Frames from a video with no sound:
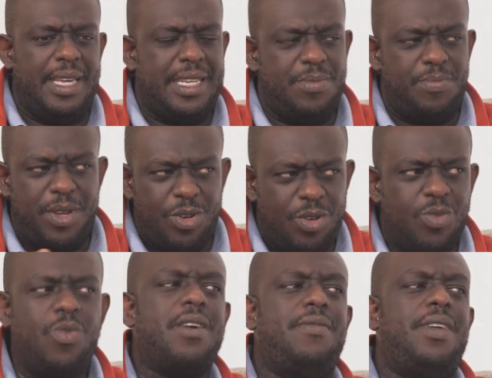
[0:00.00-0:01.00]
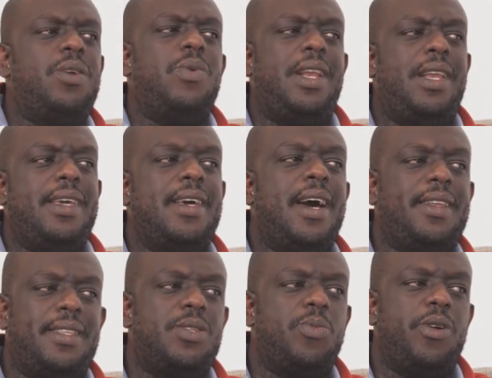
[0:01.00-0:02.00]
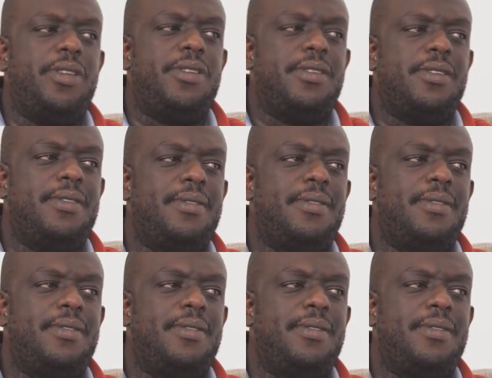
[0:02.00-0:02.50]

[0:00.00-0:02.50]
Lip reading: It may not work very well here at this point,